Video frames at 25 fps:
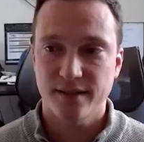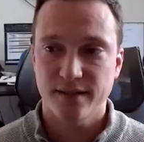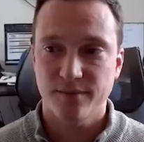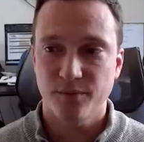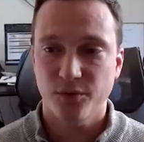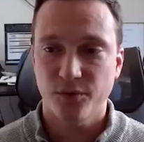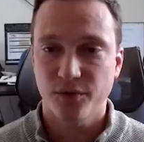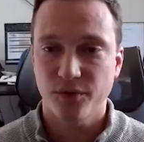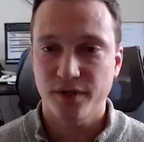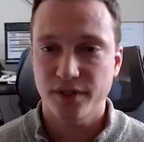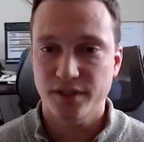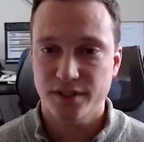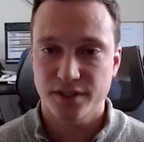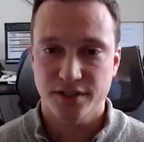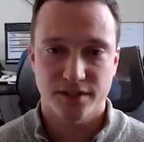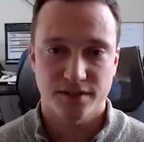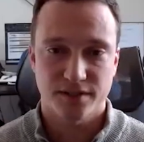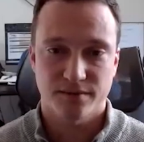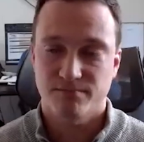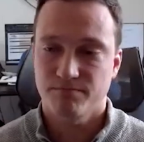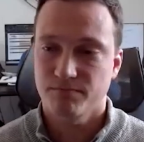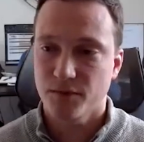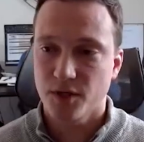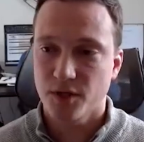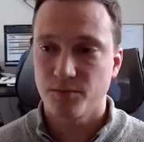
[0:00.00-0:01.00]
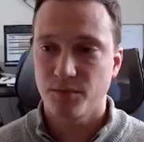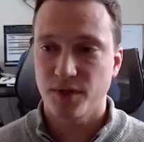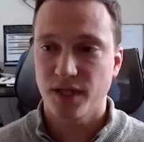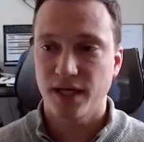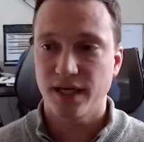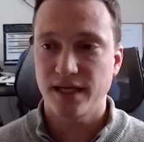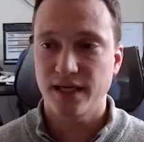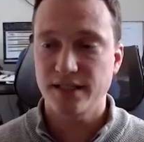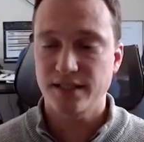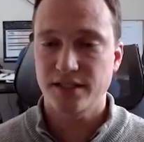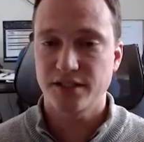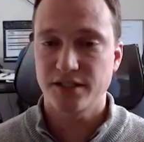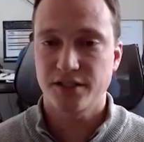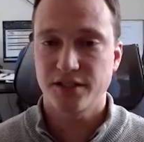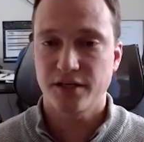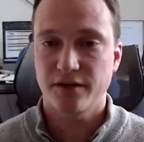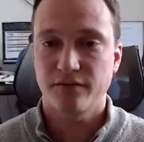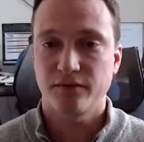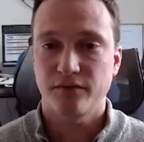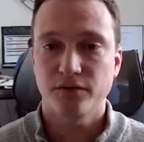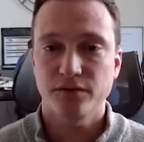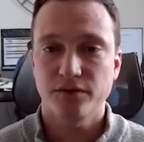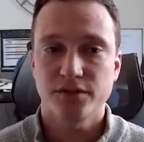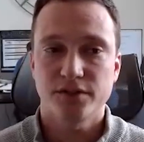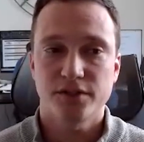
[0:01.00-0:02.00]
standpoint, just compliance in
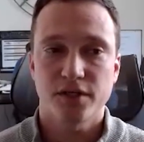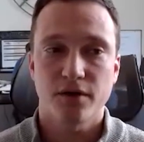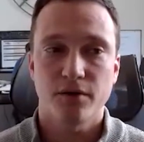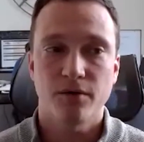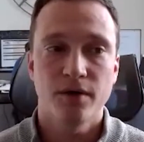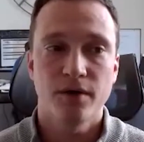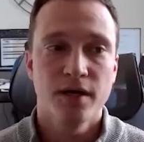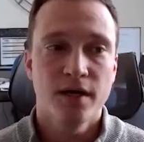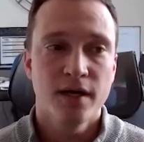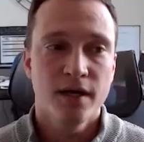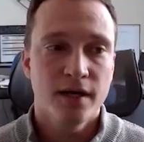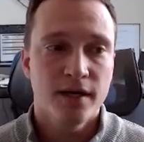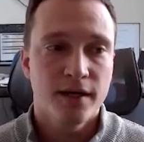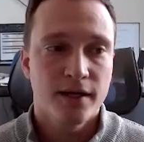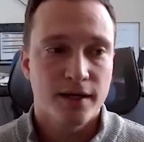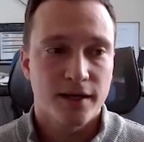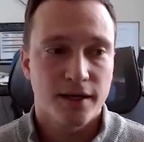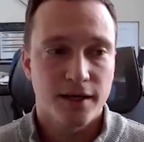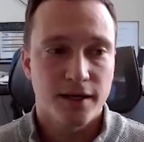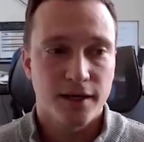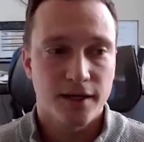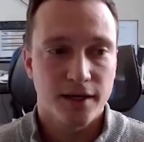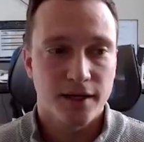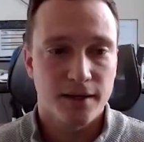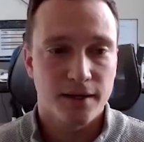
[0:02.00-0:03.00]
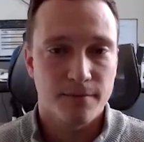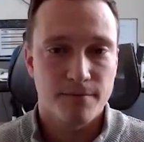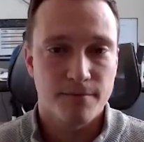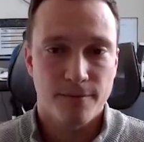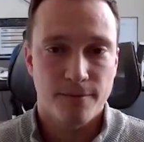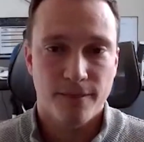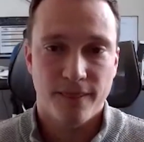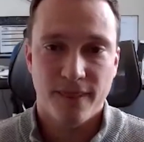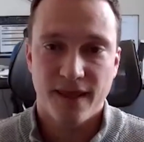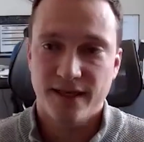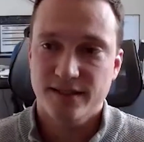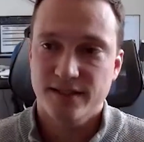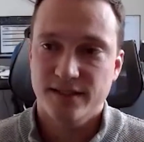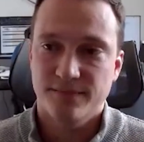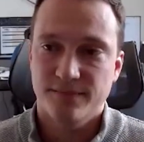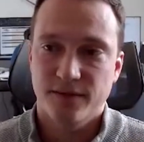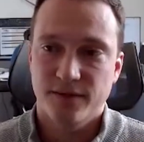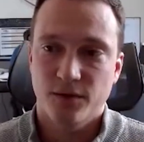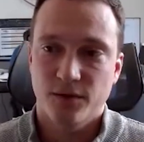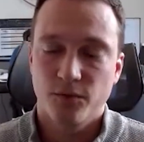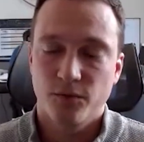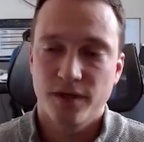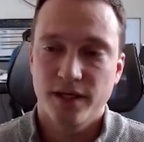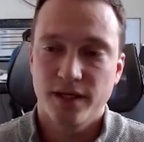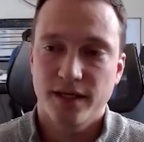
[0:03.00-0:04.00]
general. So um, that's
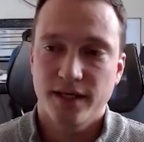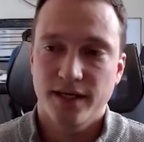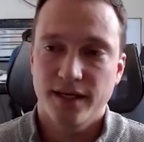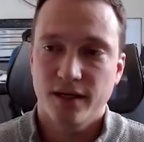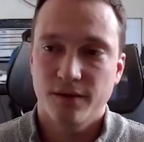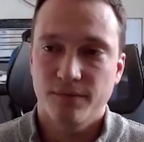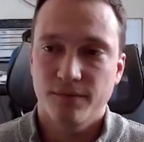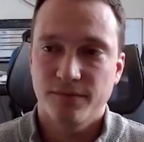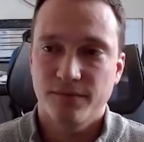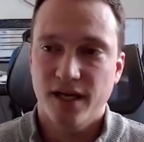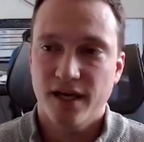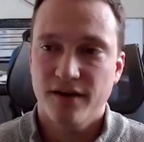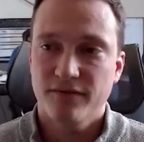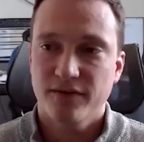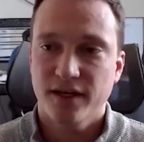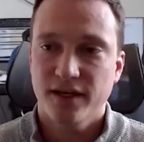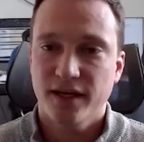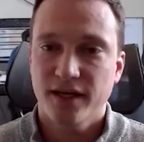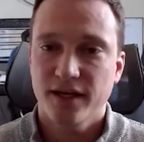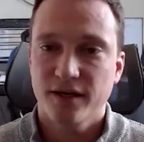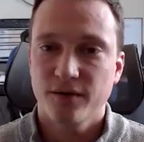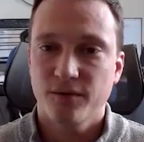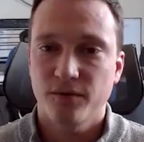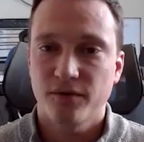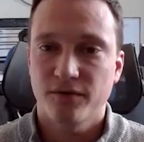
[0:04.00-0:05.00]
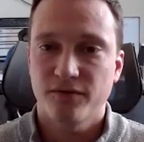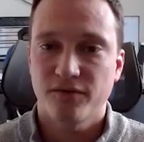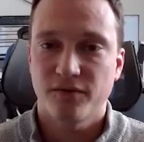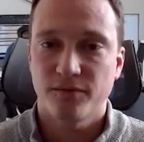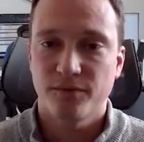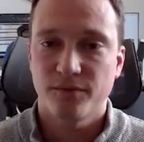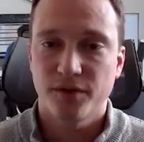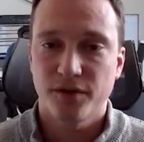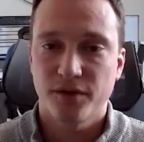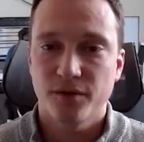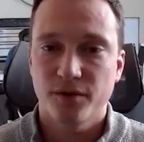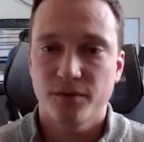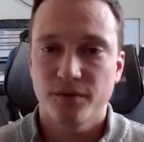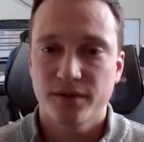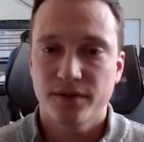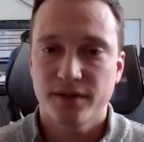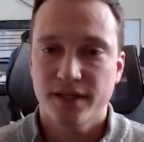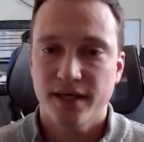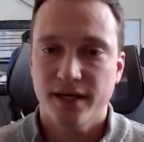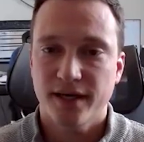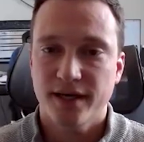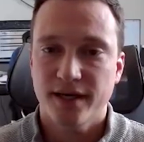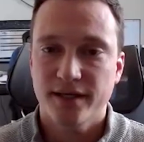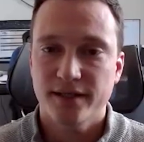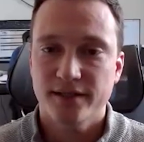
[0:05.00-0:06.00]
something we can help navigate. We're familiar with
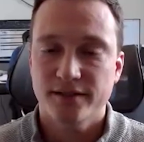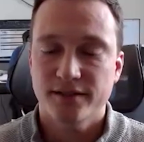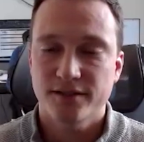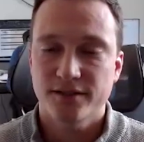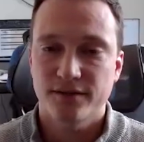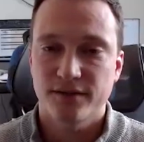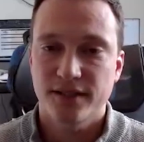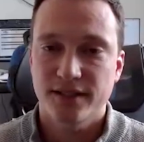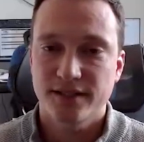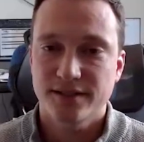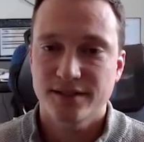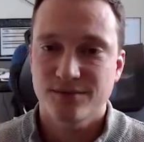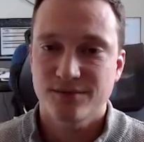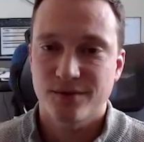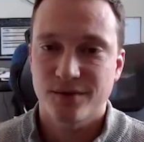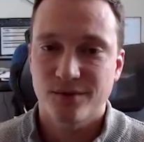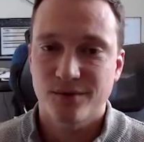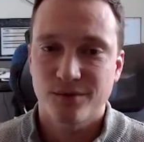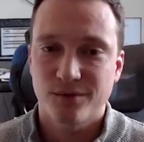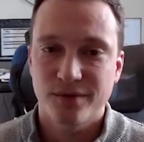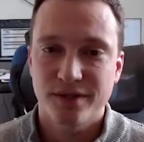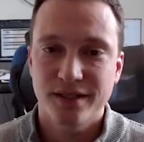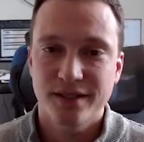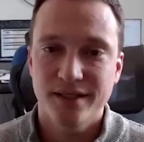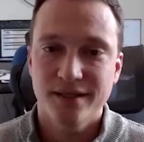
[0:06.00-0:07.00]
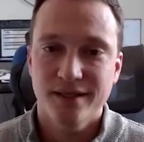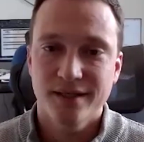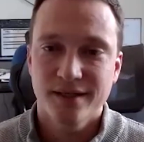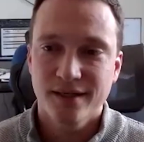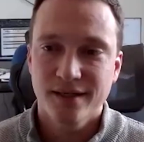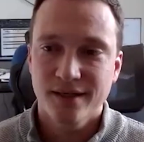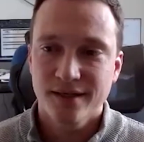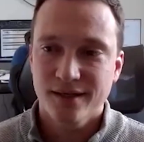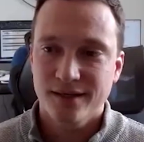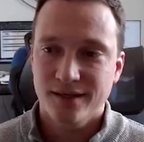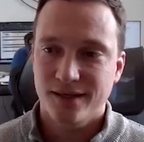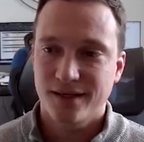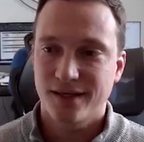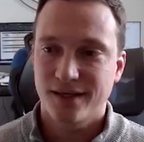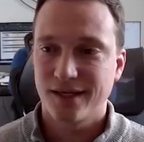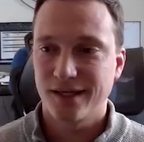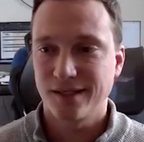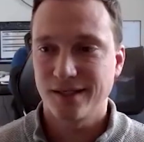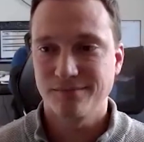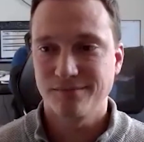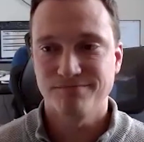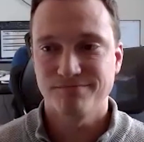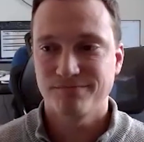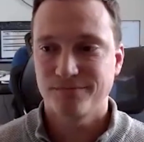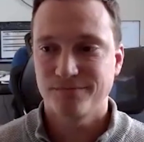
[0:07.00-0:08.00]
that, so that's where we,
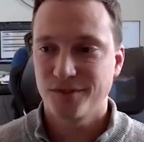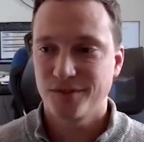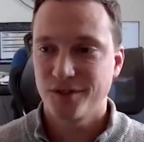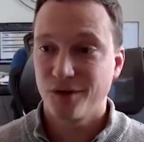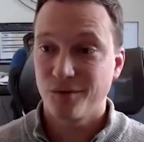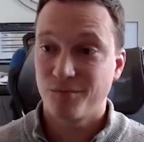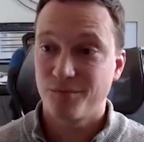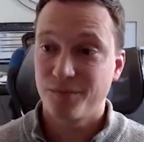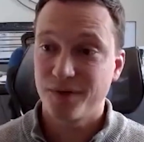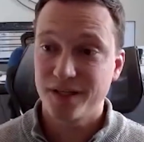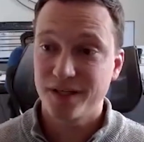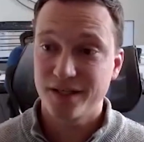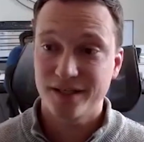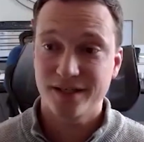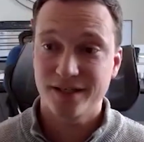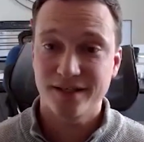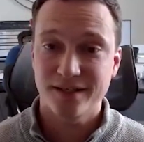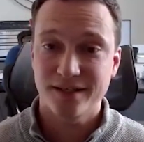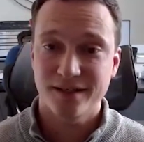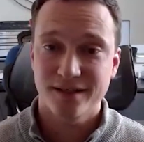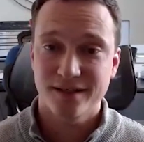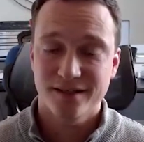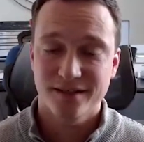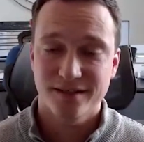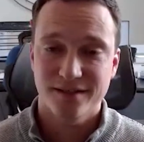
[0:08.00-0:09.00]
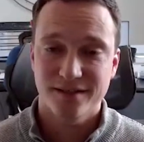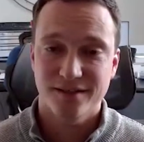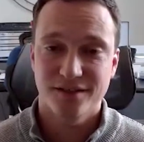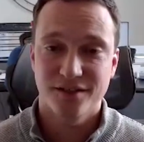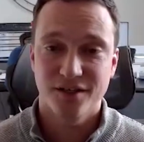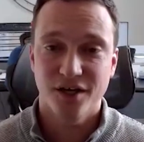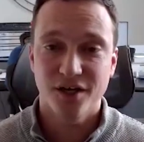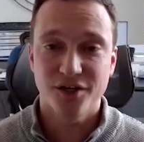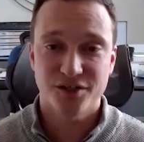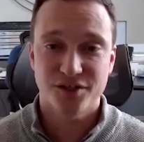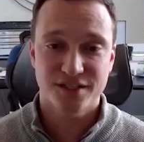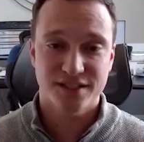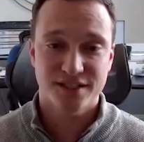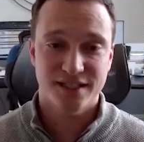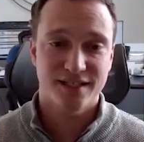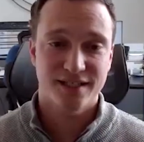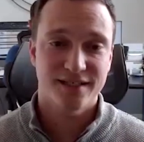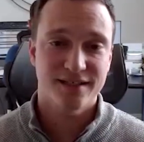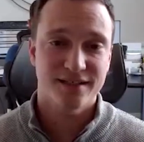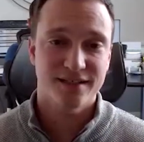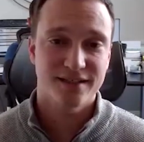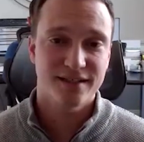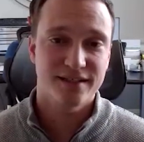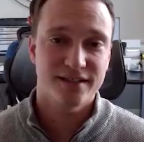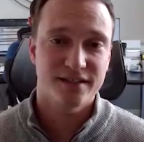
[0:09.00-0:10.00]
um, you know, being
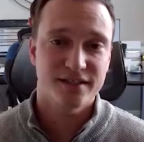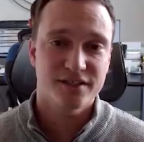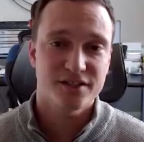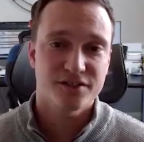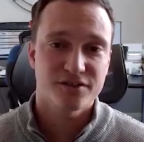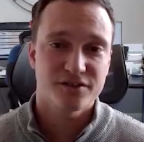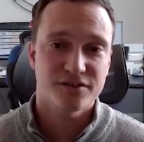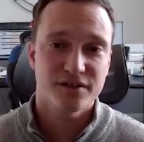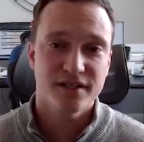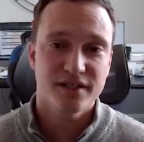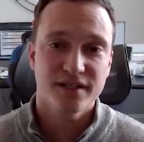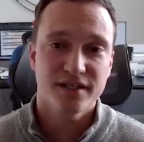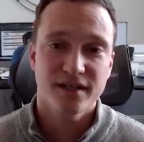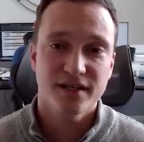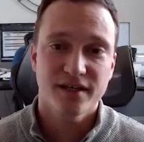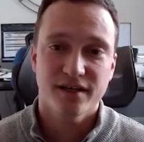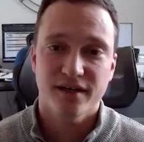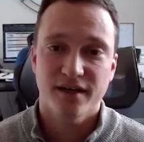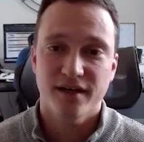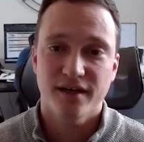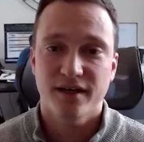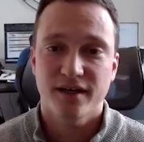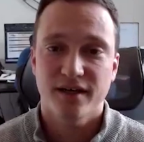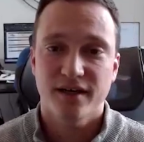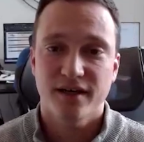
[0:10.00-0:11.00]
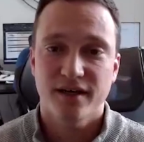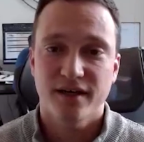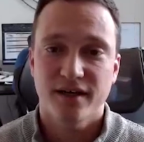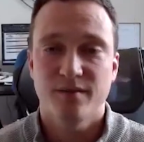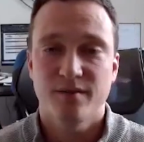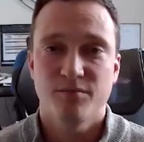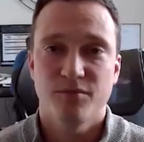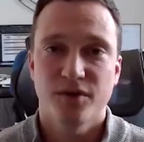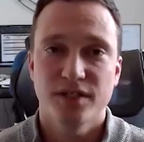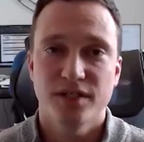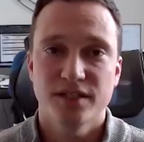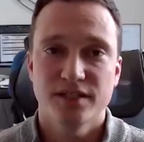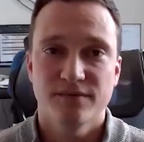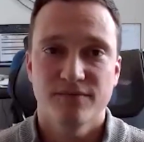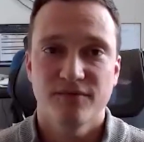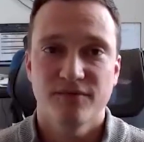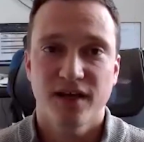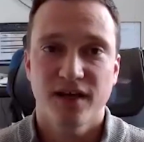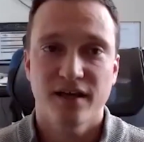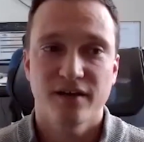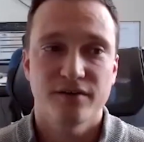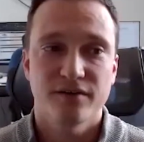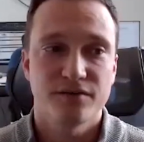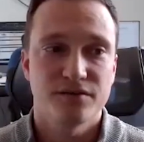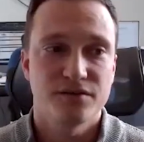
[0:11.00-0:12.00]
understanding the industry uh, can bring some
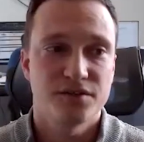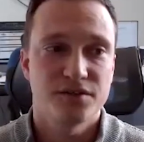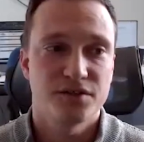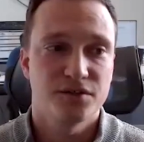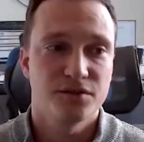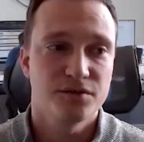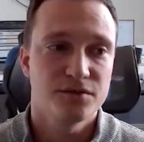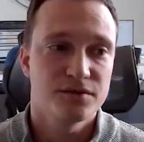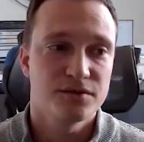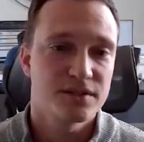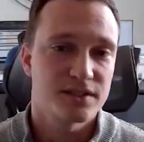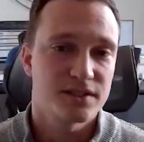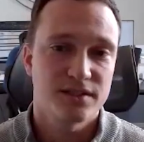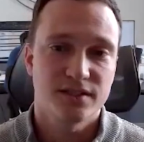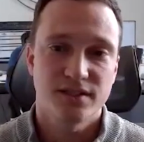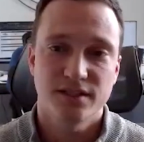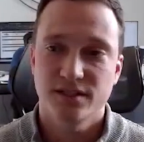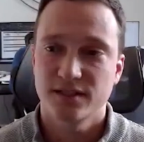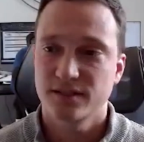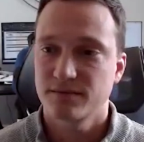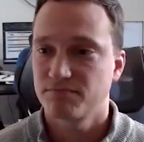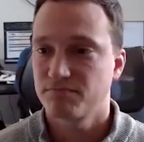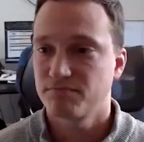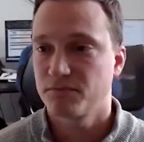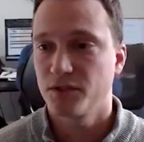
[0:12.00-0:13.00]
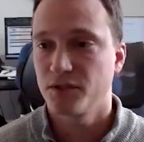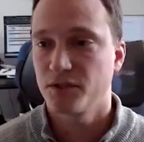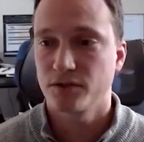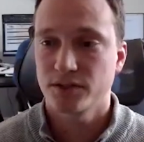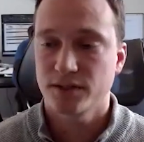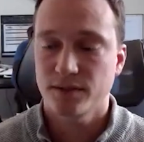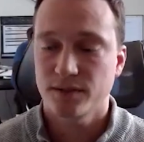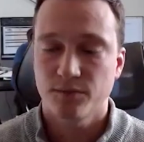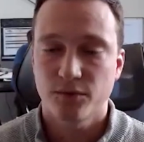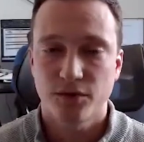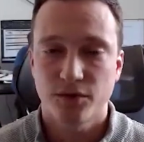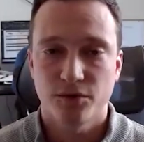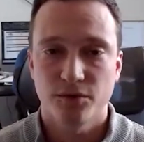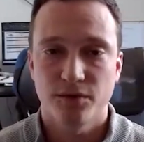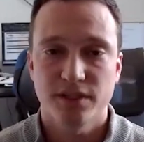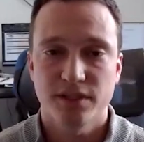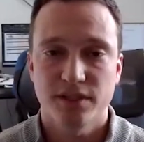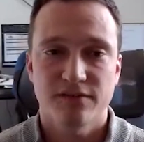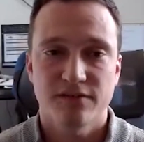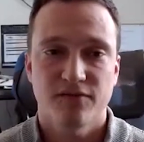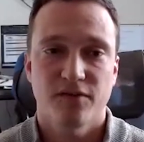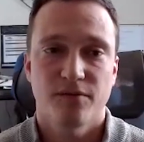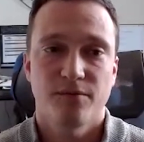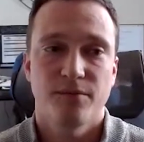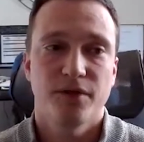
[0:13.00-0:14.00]
value to to just you know someone who
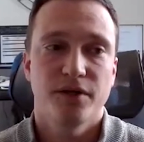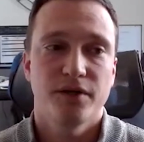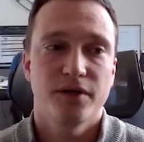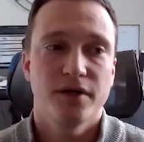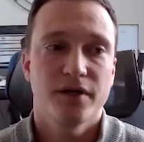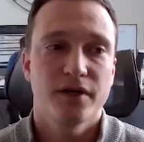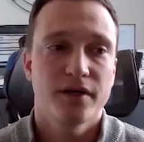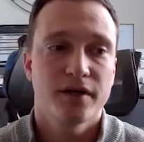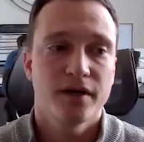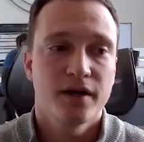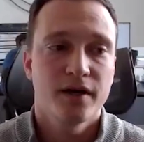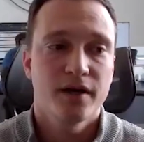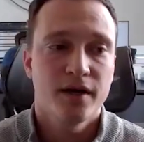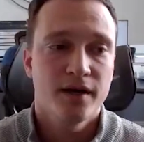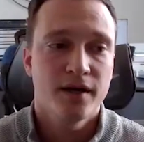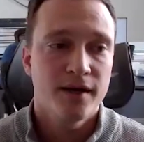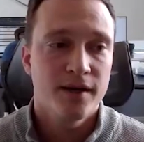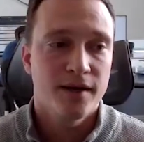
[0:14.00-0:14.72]
isn't familiar.